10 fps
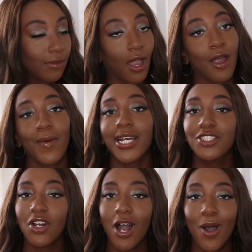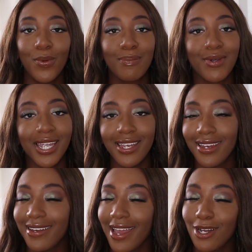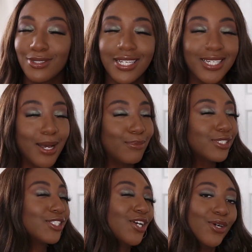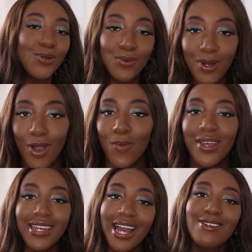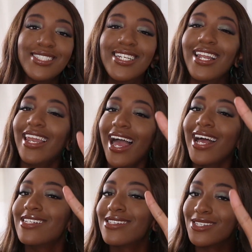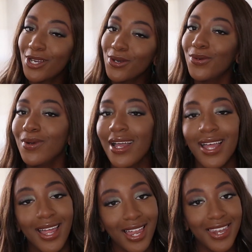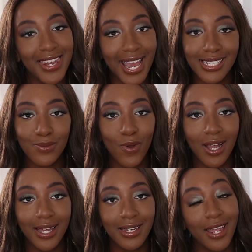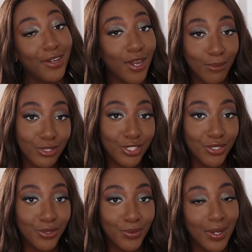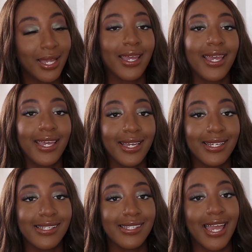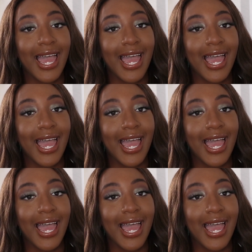All right, y'all, we bringing it down to number 2. We down to the last 2. Next one, number 2 is